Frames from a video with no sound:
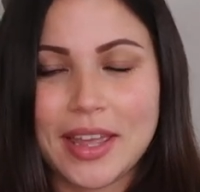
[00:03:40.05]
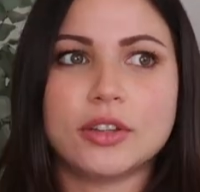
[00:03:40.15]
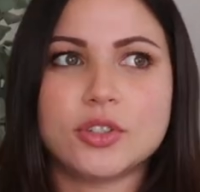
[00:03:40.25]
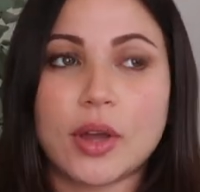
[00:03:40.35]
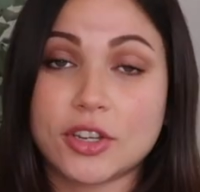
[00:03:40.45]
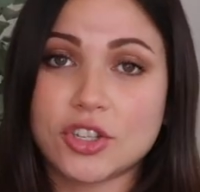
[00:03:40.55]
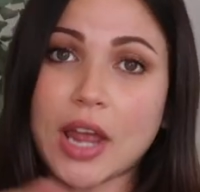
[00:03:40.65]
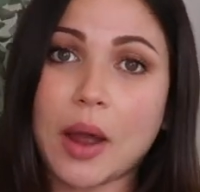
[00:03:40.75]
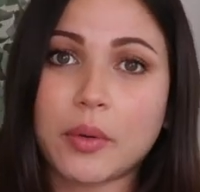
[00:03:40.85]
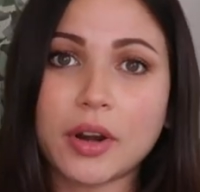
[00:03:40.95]
So I
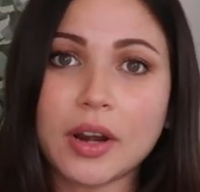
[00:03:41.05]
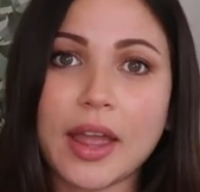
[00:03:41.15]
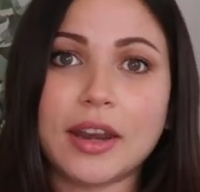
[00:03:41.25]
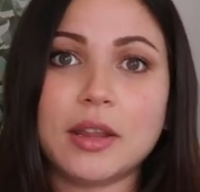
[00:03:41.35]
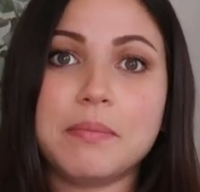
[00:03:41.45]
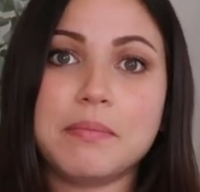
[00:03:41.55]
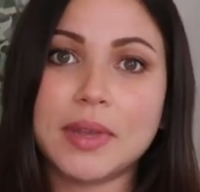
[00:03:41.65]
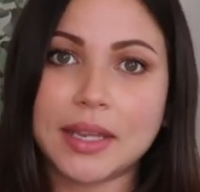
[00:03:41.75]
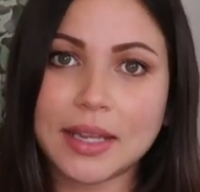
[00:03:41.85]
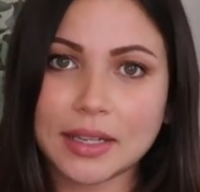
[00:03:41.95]
shower and
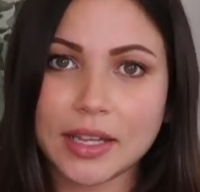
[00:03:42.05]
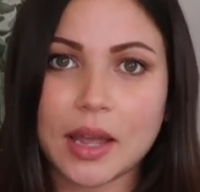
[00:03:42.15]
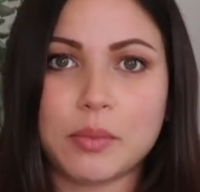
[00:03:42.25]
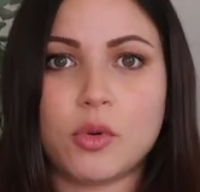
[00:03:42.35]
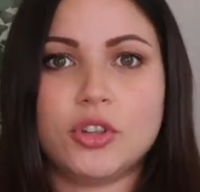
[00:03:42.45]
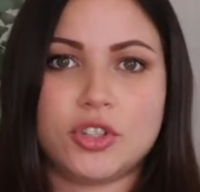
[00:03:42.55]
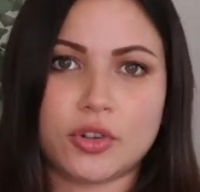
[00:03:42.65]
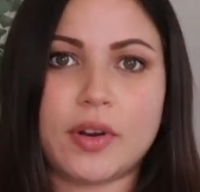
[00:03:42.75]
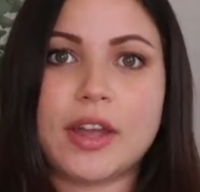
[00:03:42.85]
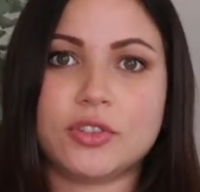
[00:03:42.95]
immediately I
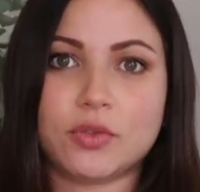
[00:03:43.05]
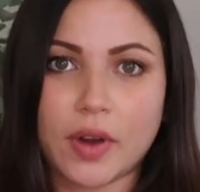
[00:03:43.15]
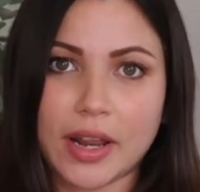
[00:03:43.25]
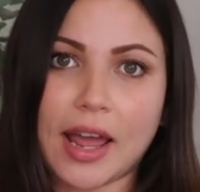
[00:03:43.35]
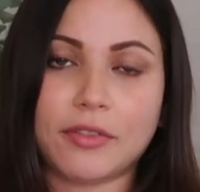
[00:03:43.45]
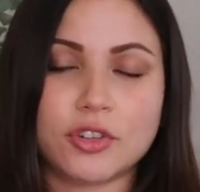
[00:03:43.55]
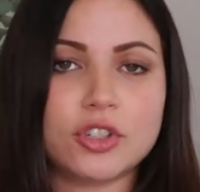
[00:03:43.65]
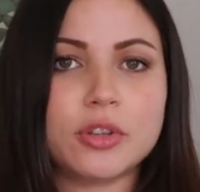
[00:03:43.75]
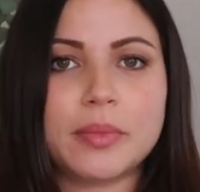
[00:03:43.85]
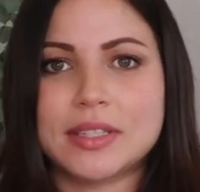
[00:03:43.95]
moisturize right after
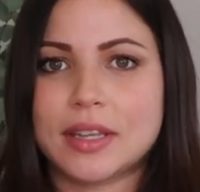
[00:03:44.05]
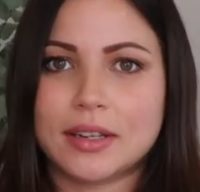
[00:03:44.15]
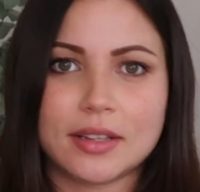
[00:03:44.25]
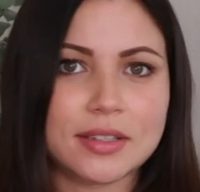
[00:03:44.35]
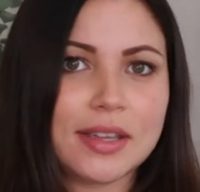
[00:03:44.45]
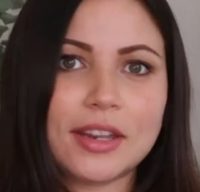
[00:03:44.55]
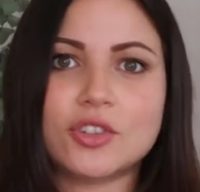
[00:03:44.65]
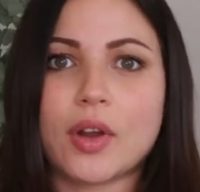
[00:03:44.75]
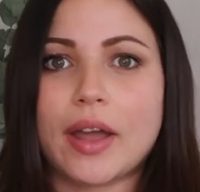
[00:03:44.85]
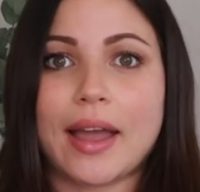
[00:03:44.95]
so my skin doesn't get
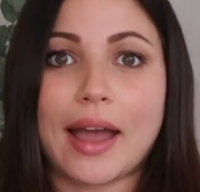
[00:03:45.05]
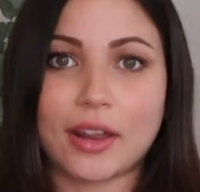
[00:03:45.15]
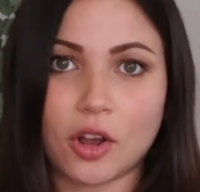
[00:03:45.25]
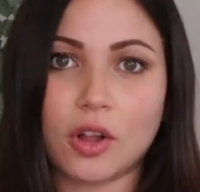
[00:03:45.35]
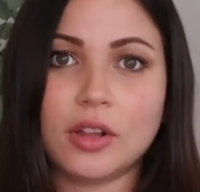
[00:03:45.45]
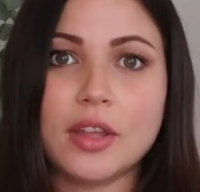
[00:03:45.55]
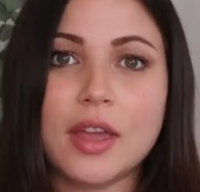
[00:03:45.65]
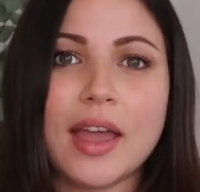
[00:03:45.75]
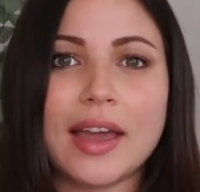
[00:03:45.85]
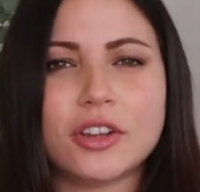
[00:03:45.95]
dry at all.
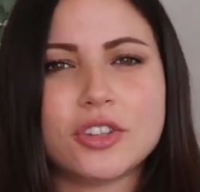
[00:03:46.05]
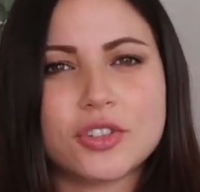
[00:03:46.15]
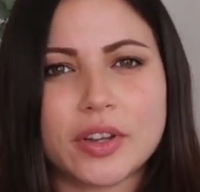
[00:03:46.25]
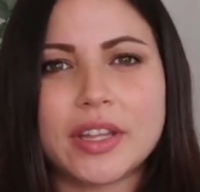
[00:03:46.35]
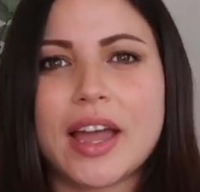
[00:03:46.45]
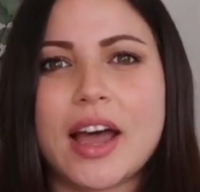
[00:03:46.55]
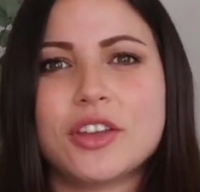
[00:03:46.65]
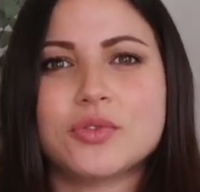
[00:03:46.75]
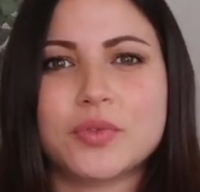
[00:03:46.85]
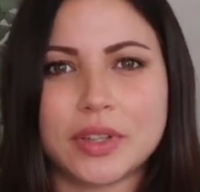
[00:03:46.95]
And Australia
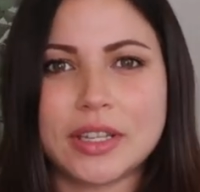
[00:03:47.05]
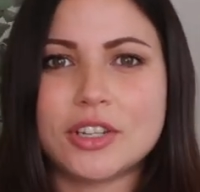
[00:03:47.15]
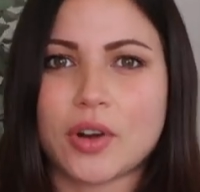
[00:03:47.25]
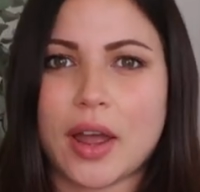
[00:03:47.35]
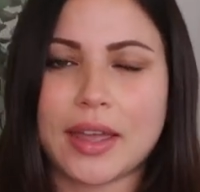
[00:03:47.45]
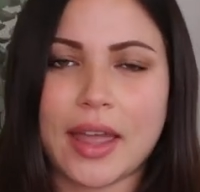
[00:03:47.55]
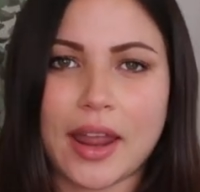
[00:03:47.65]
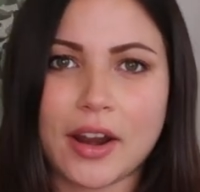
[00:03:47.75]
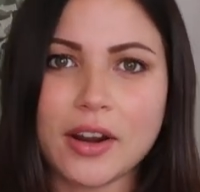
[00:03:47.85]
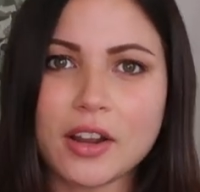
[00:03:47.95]
has really dry
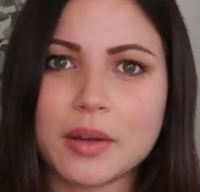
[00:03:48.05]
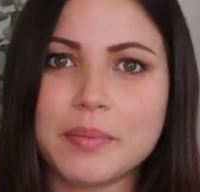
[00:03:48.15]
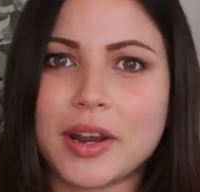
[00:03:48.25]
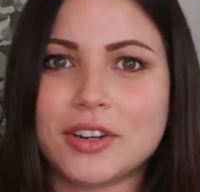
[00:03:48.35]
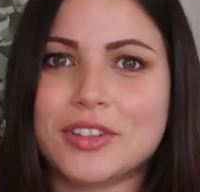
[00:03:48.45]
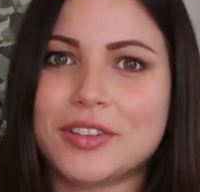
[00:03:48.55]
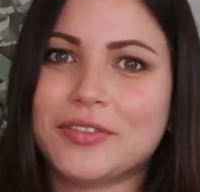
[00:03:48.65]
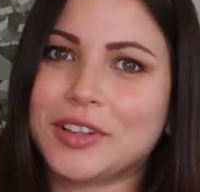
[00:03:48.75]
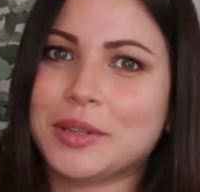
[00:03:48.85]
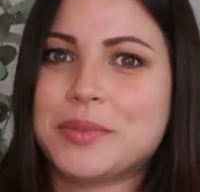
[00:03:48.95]
air compared to the
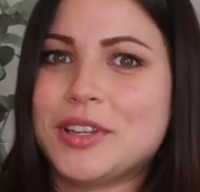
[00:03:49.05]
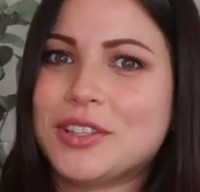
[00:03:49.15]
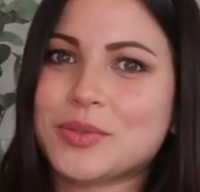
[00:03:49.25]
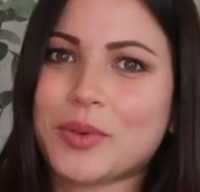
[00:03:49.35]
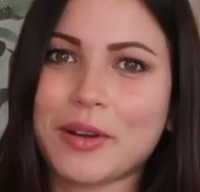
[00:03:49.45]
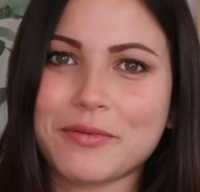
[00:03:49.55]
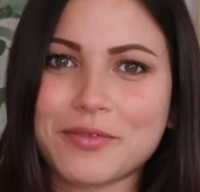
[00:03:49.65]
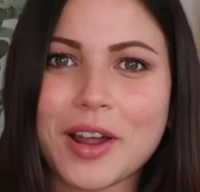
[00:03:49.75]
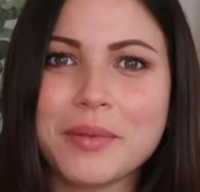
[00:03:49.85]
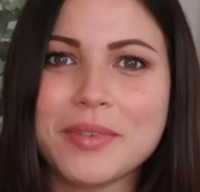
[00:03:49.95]
Philippines where I'm
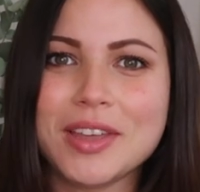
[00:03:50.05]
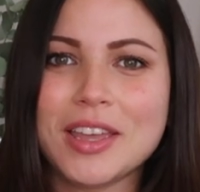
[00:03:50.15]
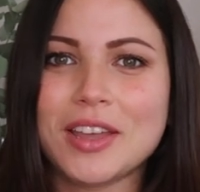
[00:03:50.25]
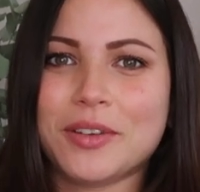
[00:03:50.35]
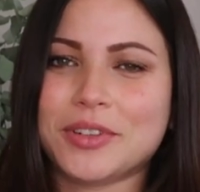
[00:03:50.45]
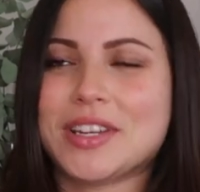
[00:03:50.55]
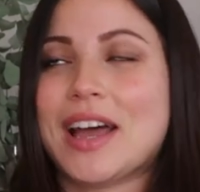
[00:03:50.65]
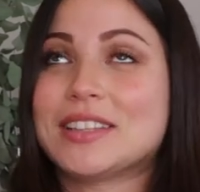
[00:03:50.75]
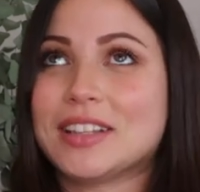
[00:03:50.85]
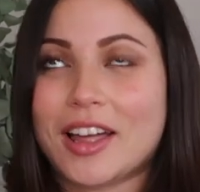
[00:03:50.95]
from which
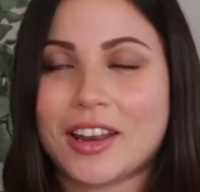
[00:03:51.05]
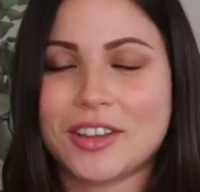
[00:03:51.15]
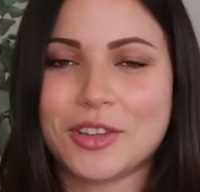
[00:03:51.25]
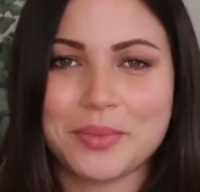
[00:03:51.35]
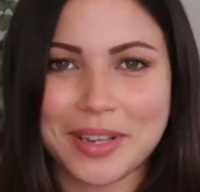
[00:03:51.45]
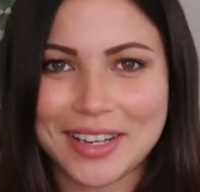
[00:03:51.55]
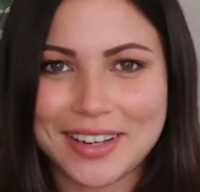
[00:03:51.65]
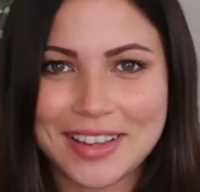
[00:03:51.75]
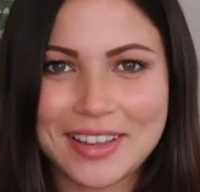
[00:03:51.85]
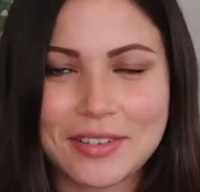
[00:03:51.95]
has a lot of
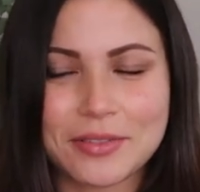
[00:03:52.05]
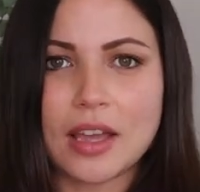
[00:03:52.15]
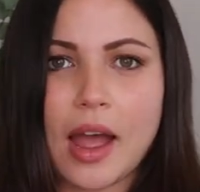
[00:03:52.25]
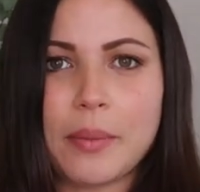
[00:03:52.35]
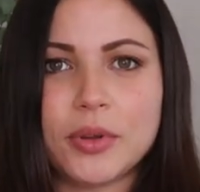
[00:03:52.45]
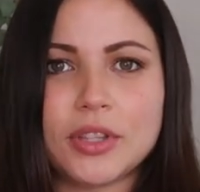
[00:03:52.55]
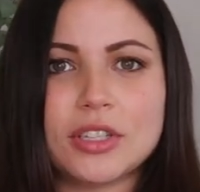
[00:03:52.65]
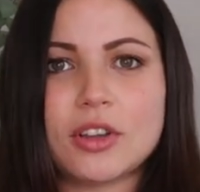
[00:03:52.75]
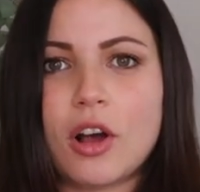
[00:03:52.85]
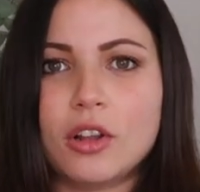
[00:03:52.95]
humidity. I put
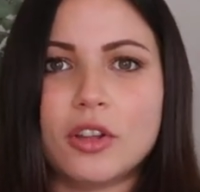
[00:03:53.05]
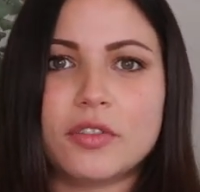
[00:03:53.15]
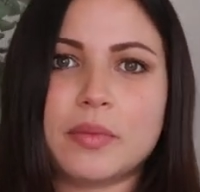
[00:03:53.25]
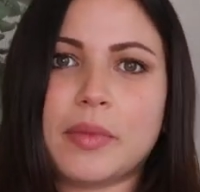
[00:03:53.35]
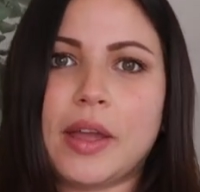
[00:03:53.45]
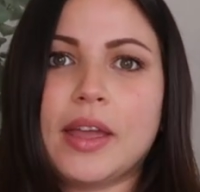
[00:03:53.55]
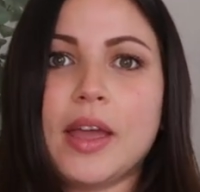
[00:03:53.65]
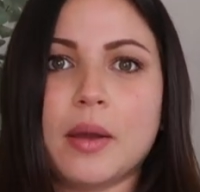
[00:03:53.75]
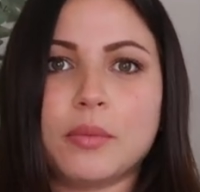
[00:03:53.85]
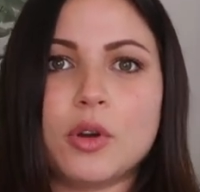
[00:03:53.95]
this all over my
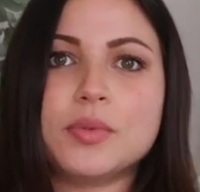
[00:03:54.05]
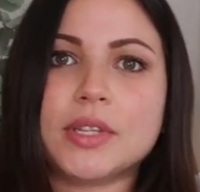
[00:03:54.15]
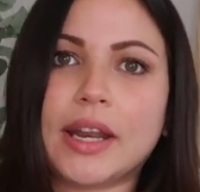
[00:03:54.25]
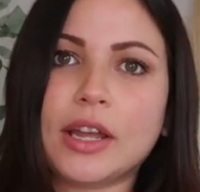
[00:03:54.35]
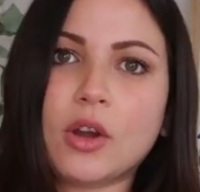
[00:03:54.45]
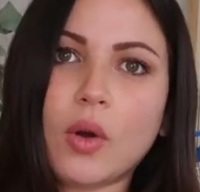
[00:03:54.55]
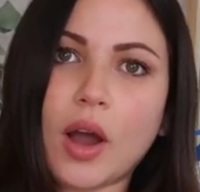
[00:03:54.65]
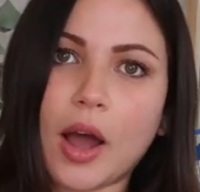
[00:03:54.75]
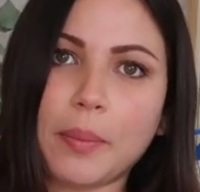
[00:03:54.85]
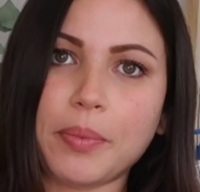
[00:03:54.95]
boobs and I go
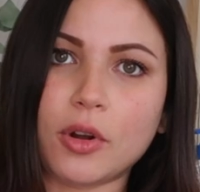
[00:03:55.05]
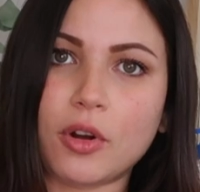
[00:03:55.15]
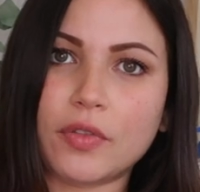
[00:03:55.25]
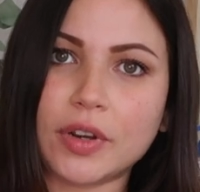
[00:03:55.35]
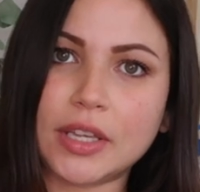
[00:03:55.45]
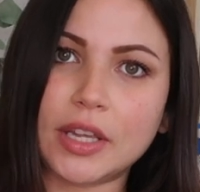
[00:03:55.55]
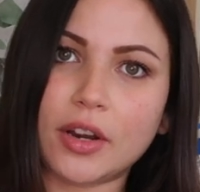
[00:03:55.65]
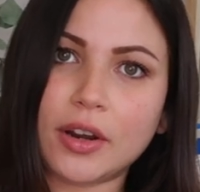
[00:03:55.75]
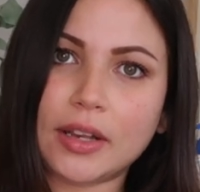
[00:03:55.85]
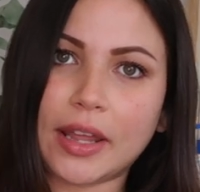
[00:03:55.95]
up over
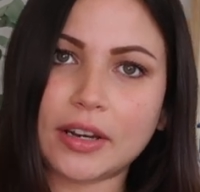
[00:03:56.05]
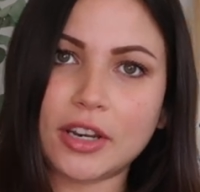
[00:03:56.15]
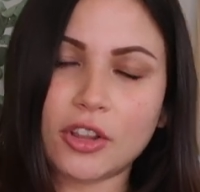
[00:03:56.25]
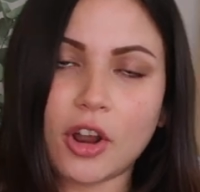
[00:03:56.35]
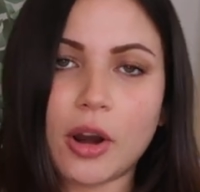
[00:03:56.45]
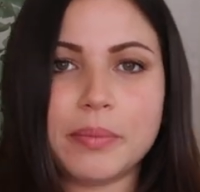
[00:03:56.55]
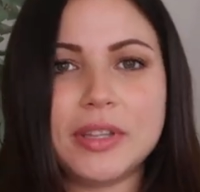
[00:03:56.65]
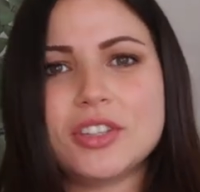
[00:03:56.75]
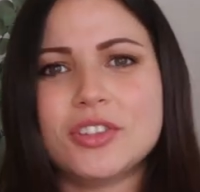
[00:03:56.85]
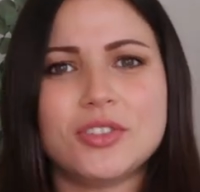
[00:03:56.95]
here and like near the
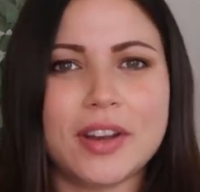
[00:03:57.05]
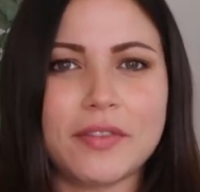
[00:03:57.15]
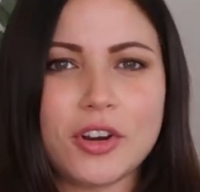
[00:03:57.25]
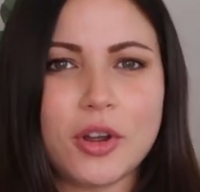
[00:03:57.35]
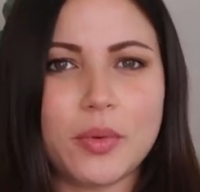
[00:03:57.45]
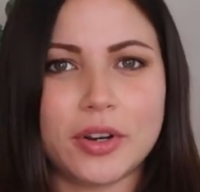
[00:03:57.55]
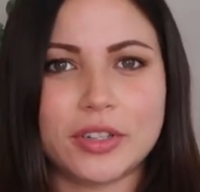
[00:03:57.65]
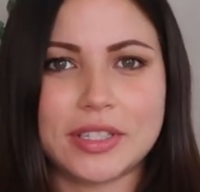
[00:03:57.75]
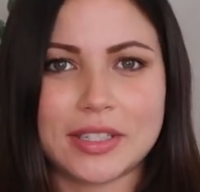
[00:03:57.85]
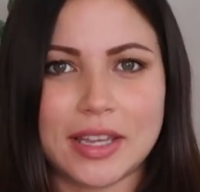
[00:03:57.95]
armpits because you never know where
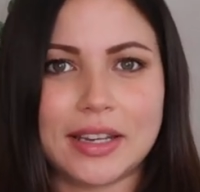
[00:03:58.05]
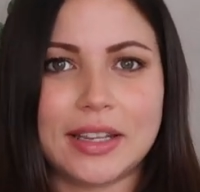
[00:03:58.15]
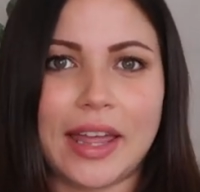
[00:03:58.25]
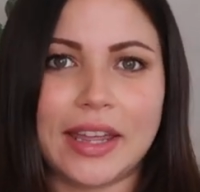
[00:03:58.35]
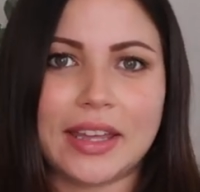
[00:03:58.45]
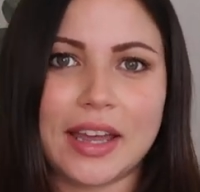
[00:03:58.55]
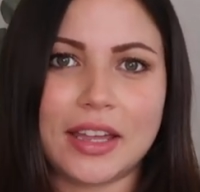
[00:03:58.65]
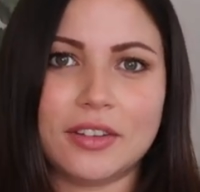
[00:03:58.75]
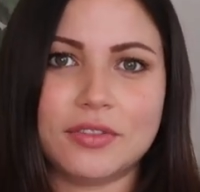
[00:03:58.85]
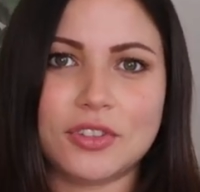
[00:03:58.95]
your skin like
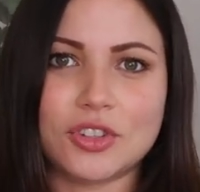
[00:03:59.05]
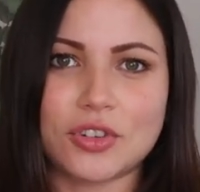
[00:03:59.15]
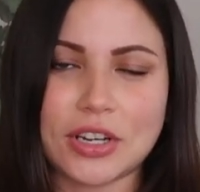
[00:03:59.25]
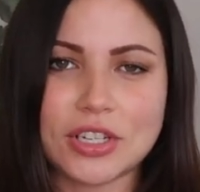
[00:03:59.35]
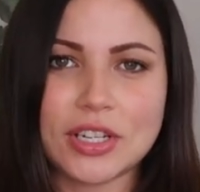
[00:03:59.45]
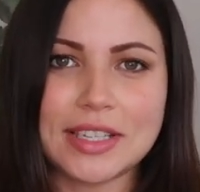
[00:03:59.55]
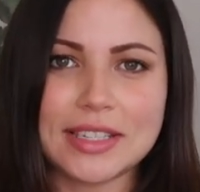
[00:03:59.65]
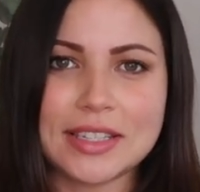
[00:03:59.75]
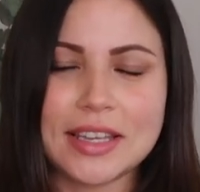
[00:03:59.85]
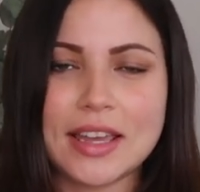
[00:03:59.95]
kind of
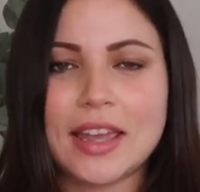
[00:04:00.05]
stretches.